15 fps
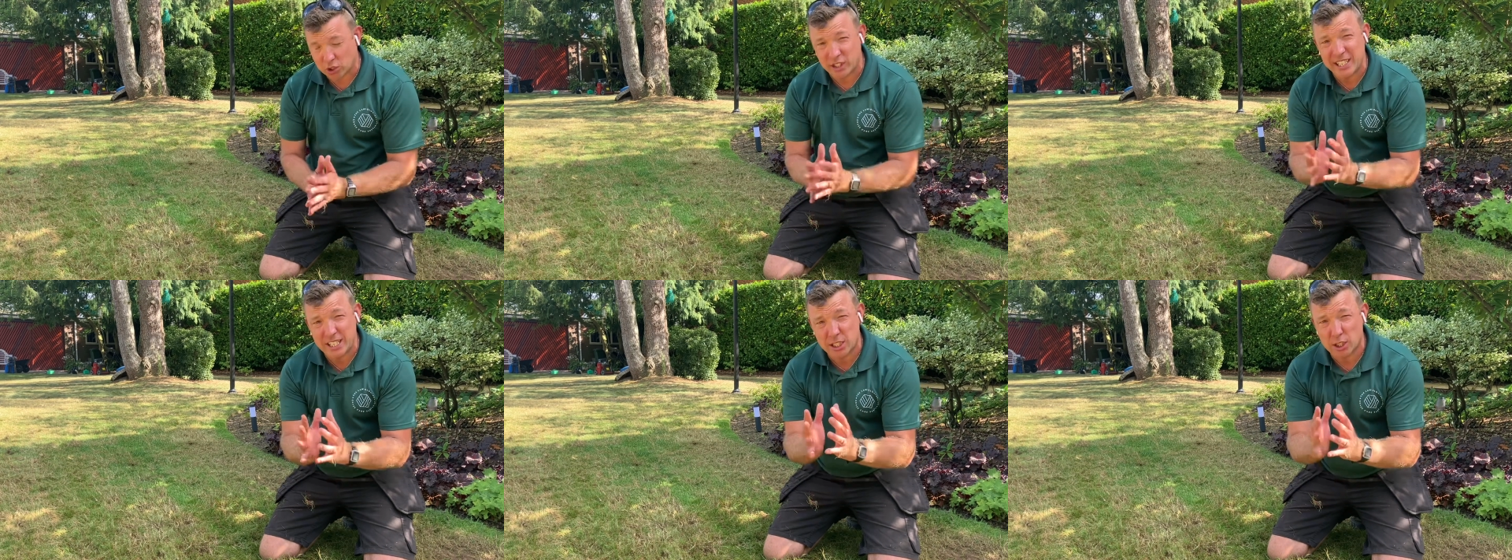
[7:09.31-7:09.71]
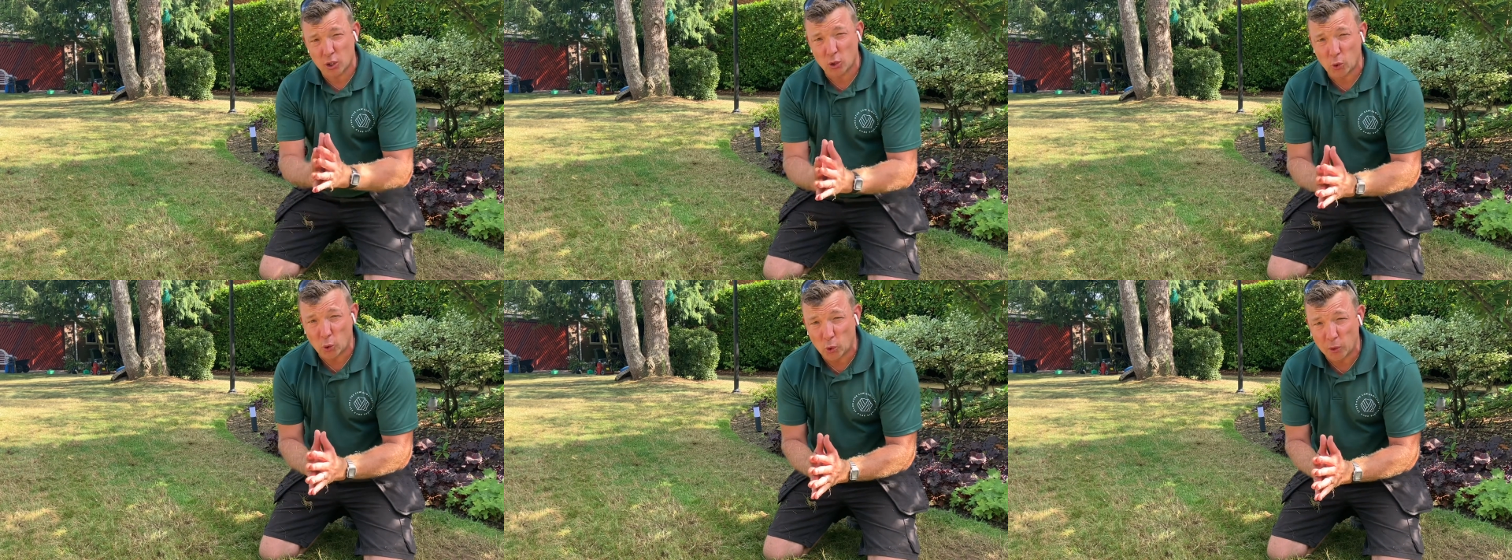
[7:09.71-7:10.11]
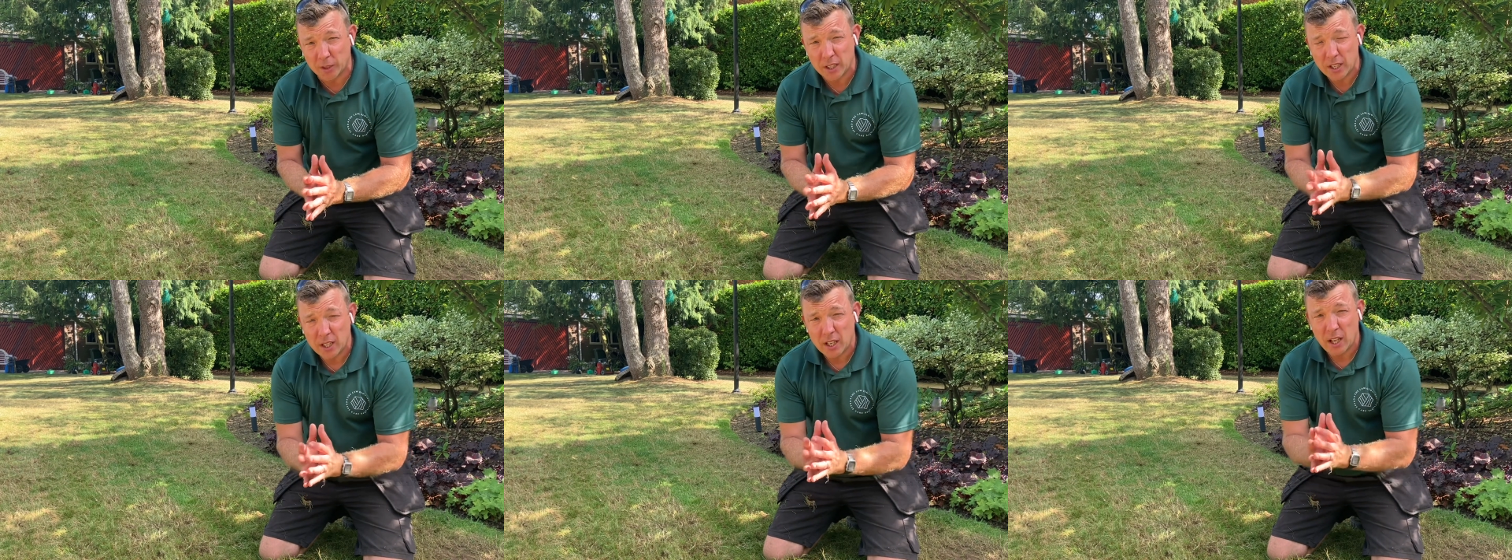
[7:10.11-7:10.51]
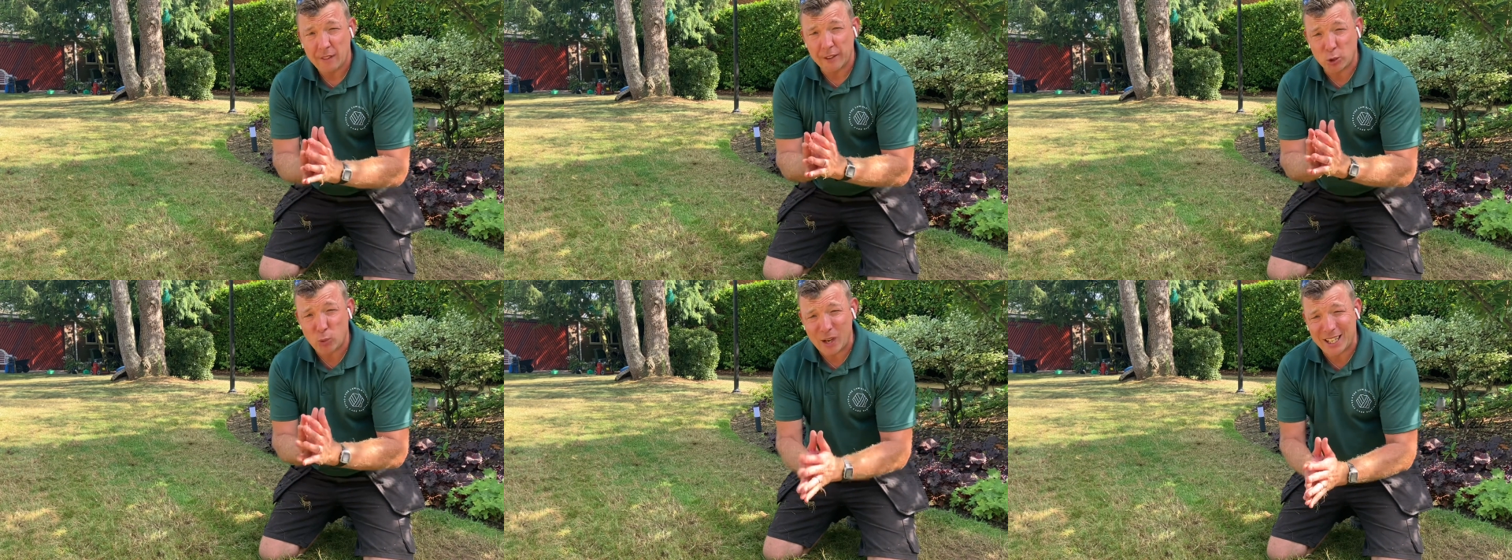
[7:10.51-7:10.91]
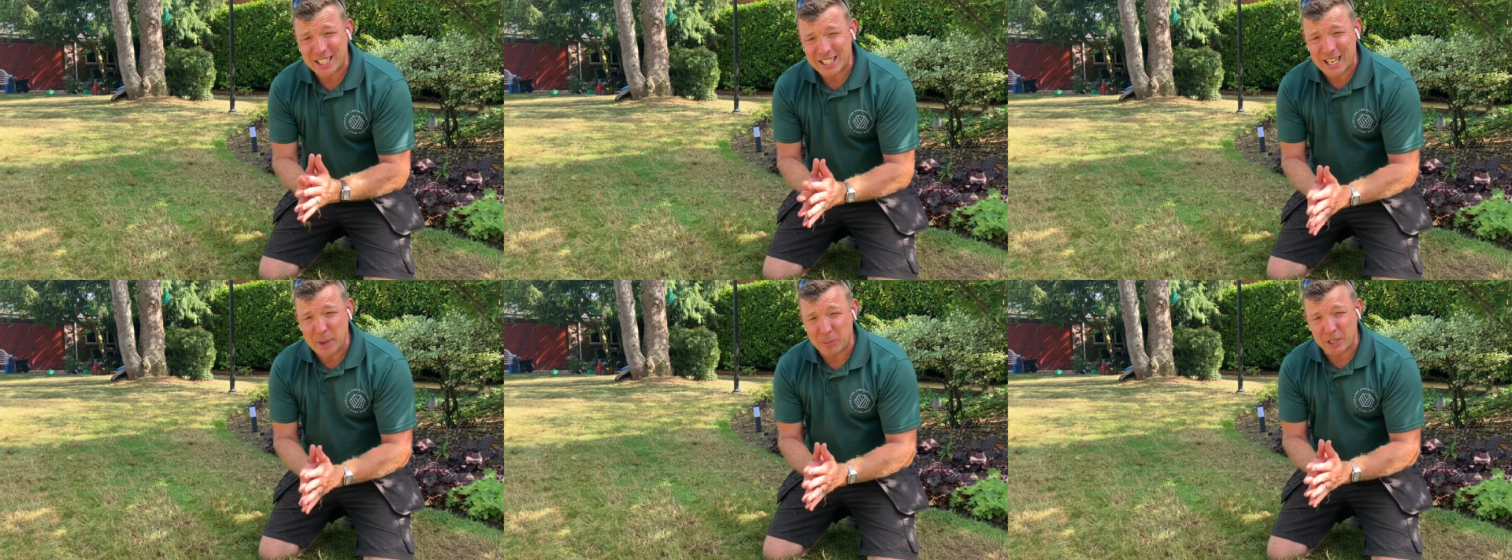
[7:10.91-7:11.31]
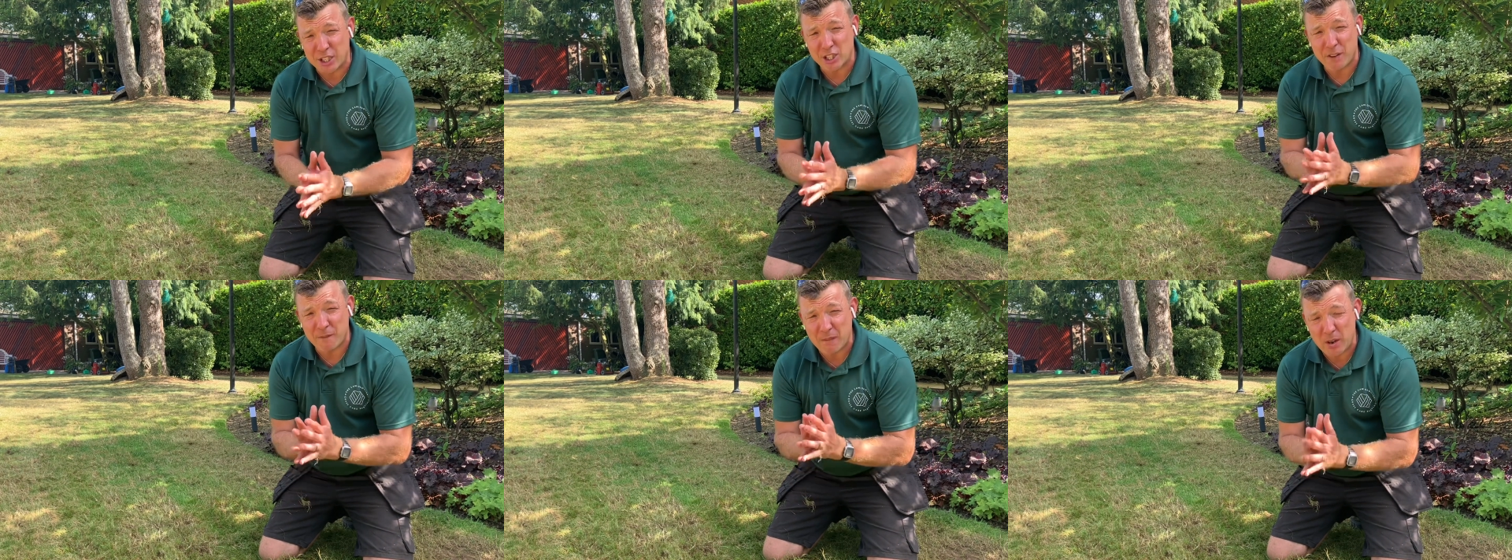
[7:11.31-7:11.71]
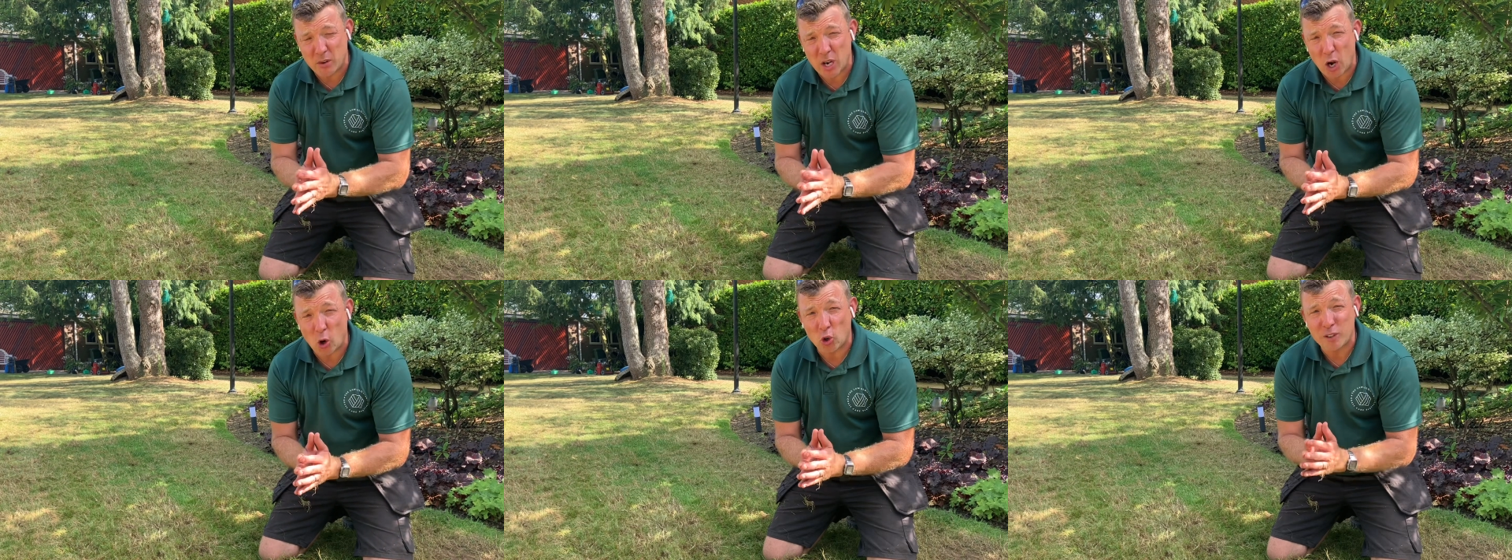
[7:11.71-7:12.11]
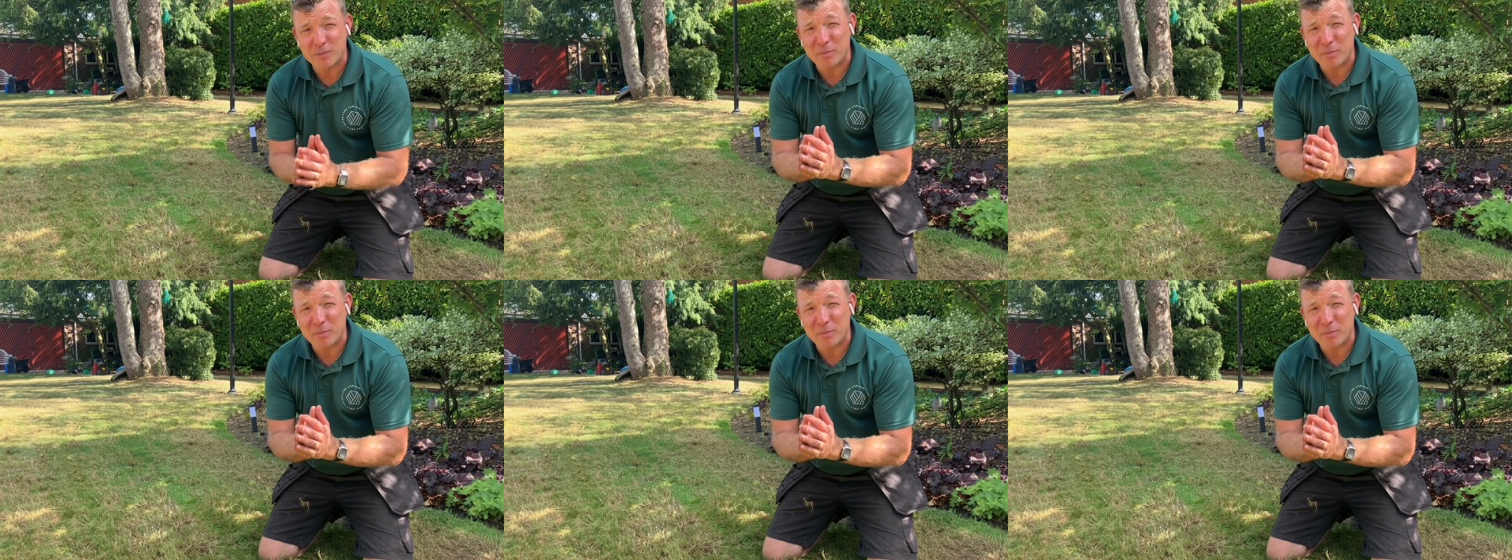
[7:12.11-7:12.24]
So this is a lawn that is well established and very old.